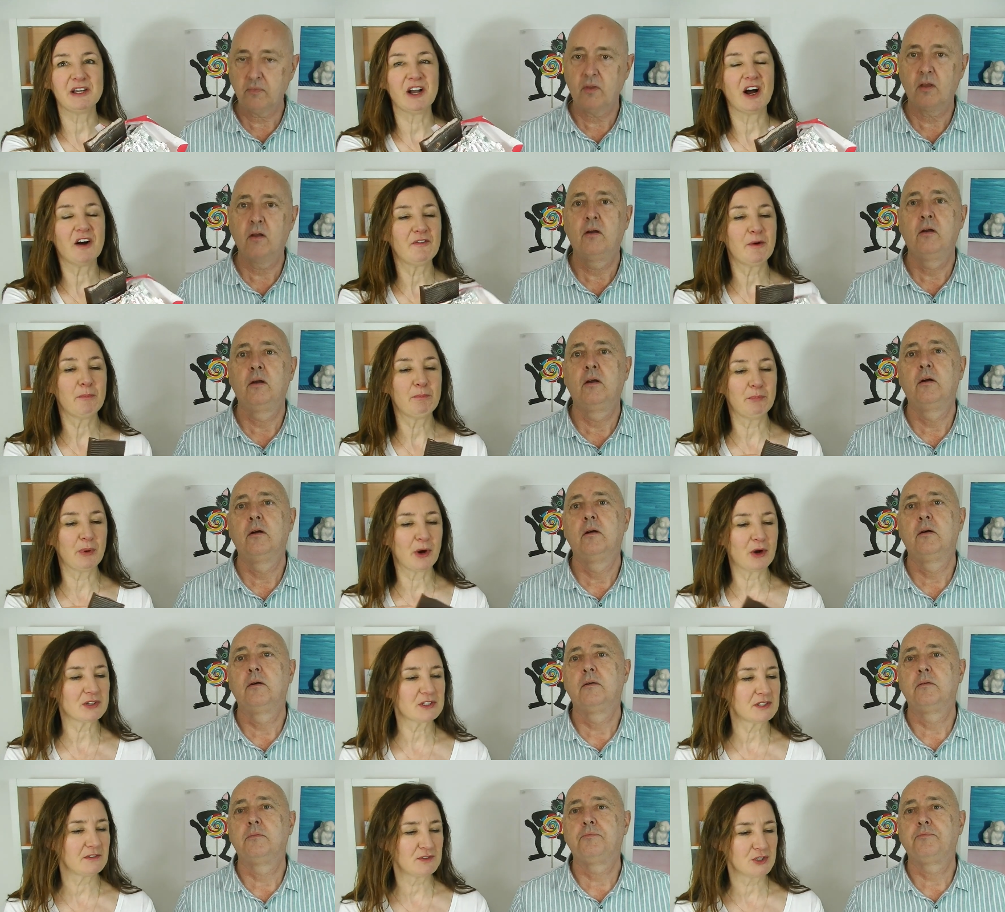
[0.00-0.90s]
Speaker 1: of a
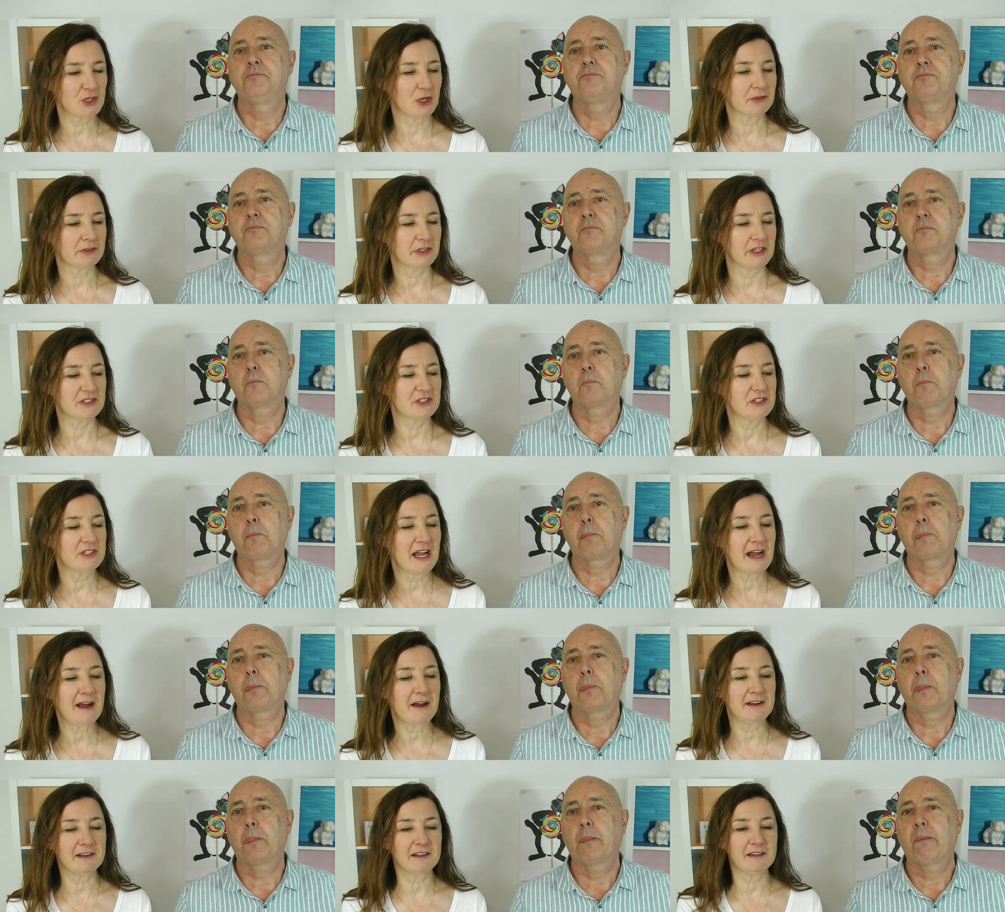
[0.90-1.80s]
box of chocolates. You know
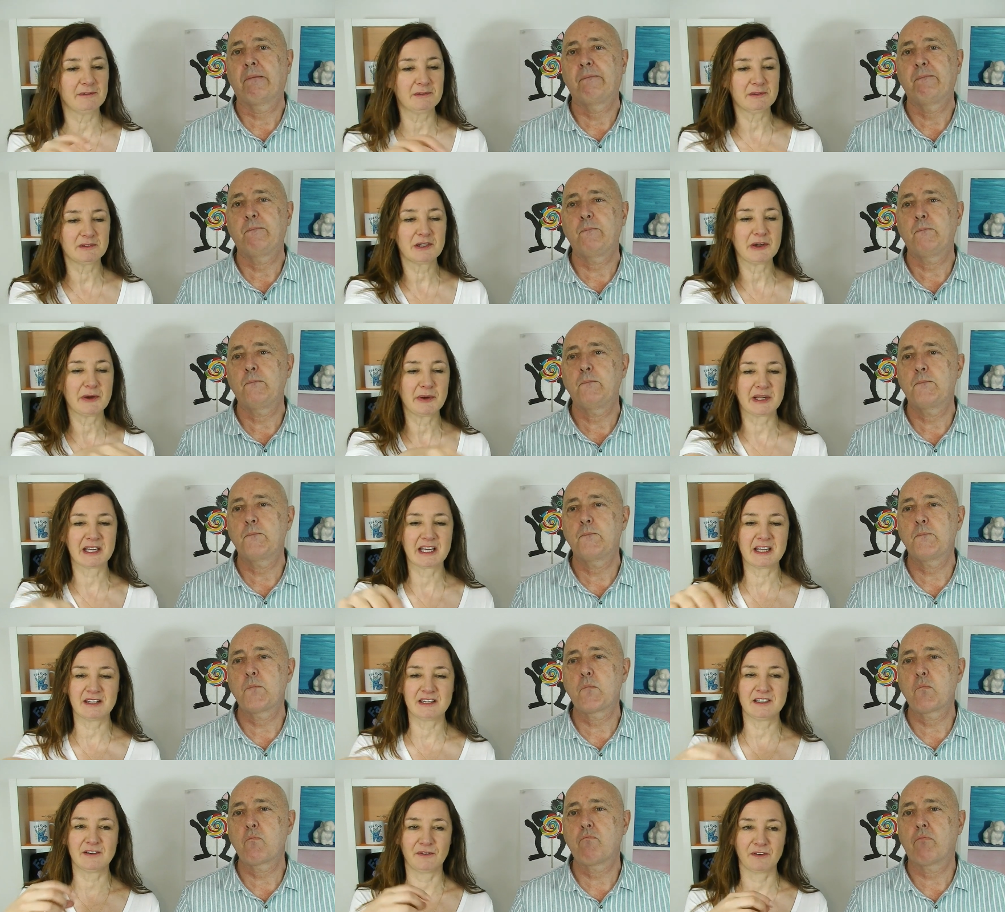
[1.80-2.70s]
how you go and
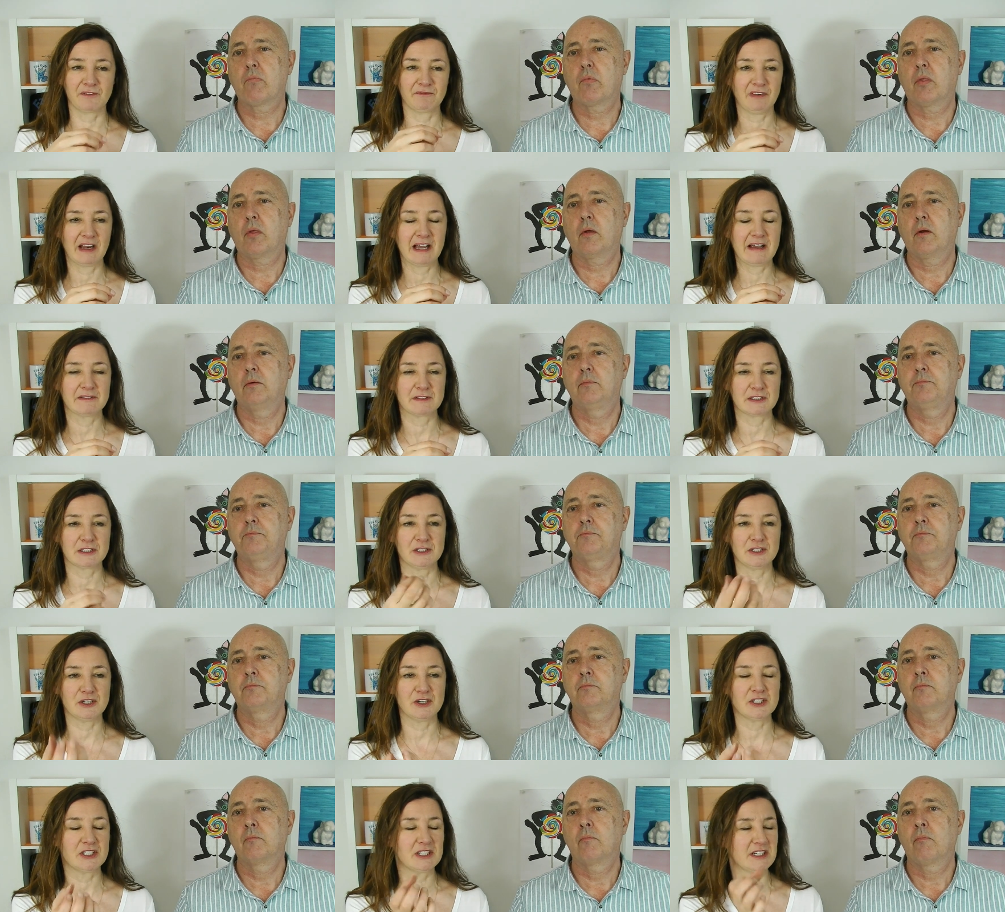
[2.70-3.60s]
get the different flavours and
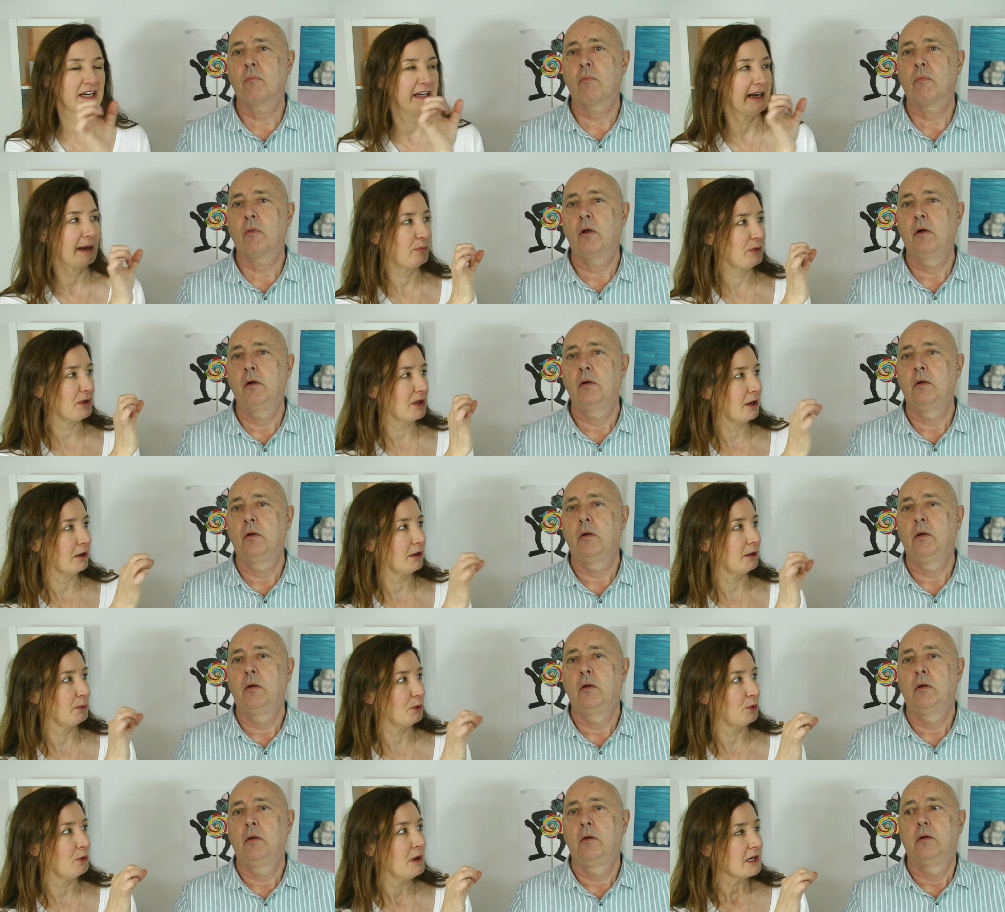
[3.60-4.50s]
you usually end up with
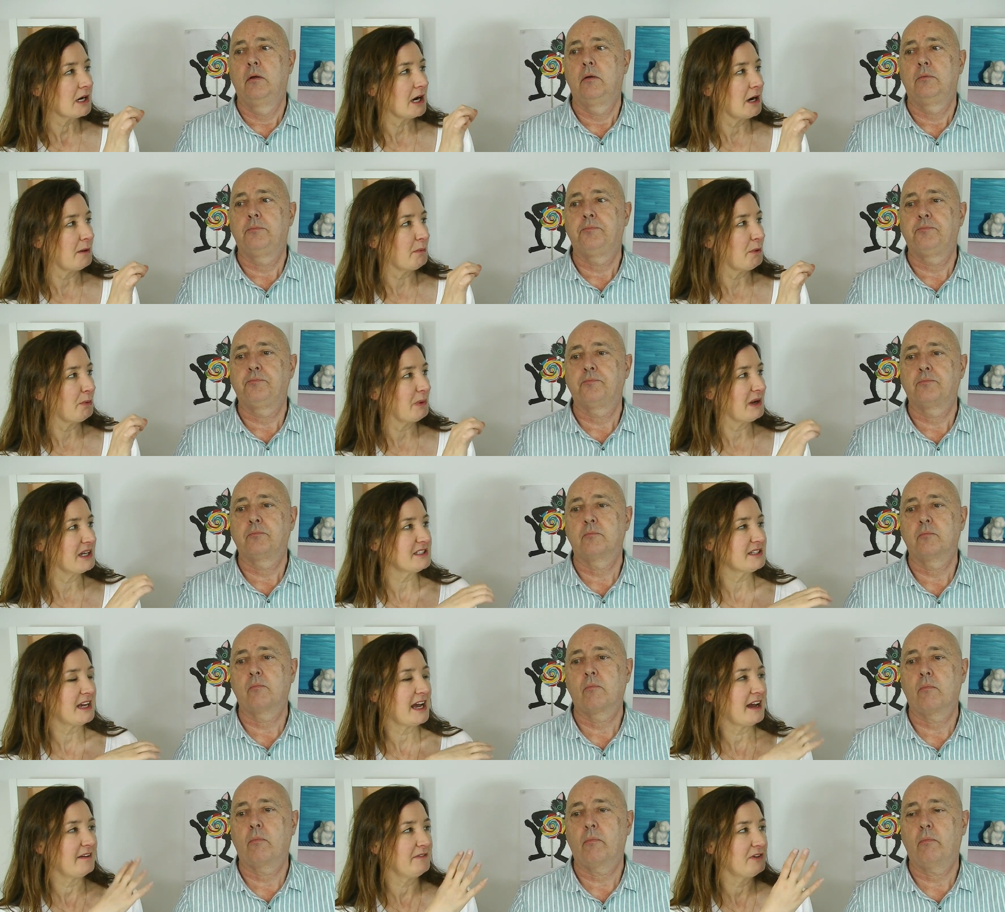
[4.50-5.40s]
horrible caramel ones
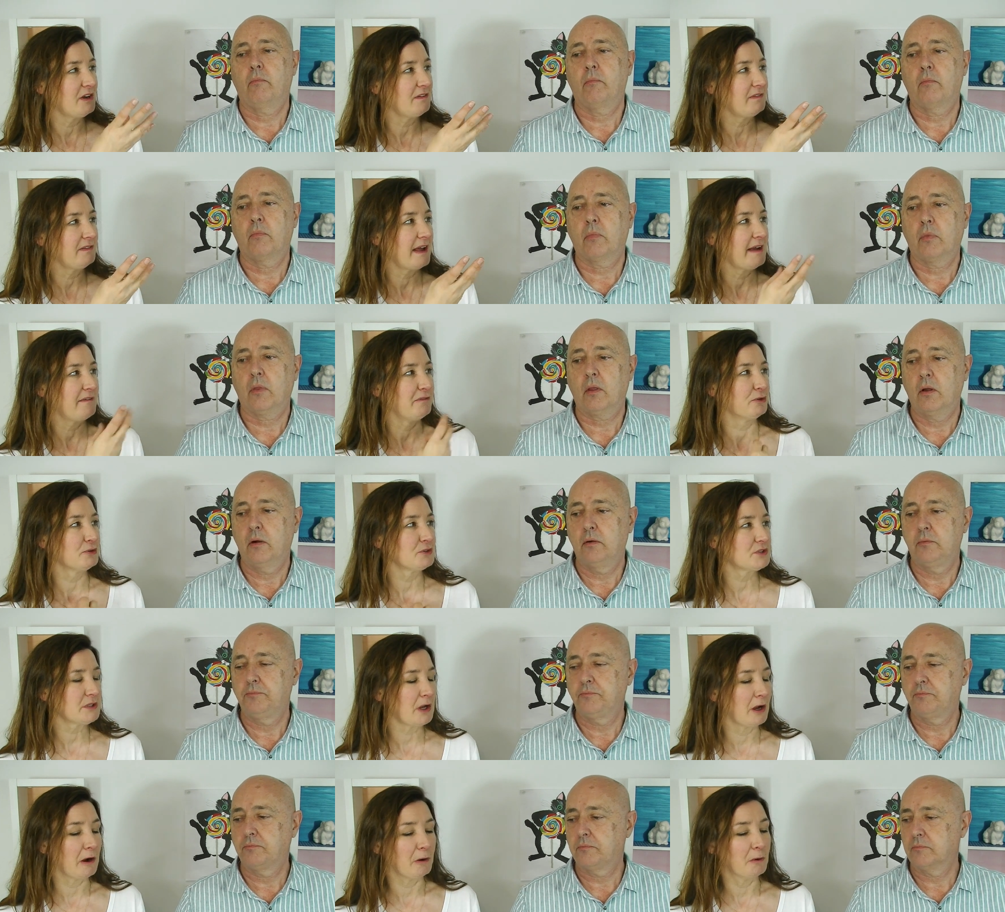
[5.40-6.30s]
that have no flavour or
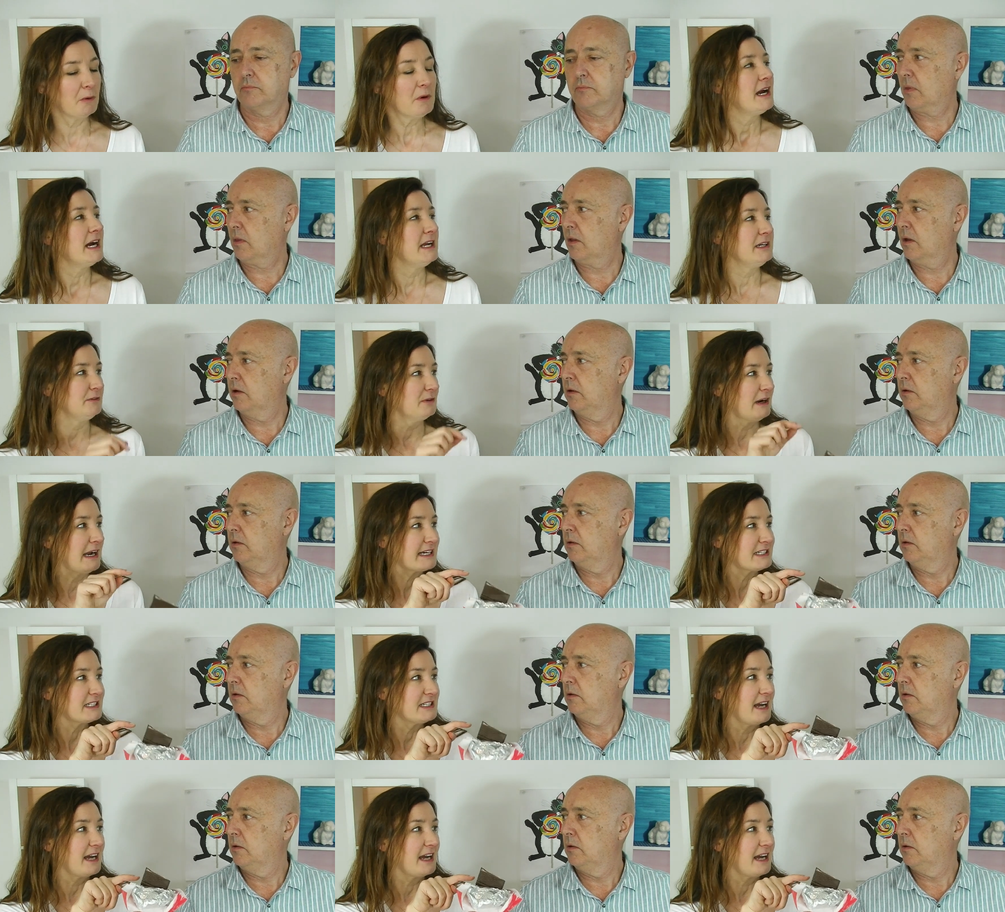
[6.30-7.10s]
soul, and you're actually